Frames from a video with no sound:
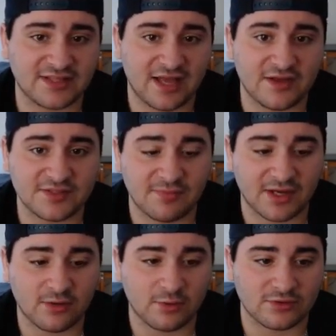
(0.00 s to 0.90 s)
That is my
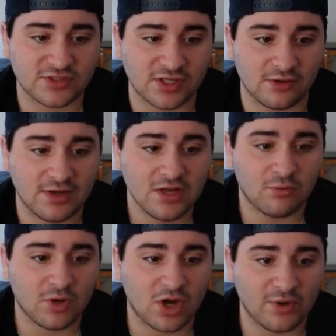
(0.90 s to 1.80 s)
corner. So
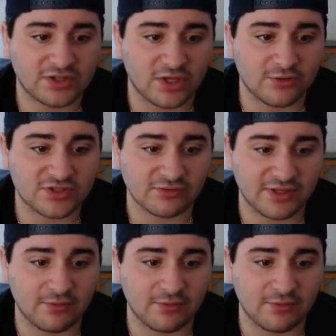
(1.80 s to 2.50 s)
we'll go with those three.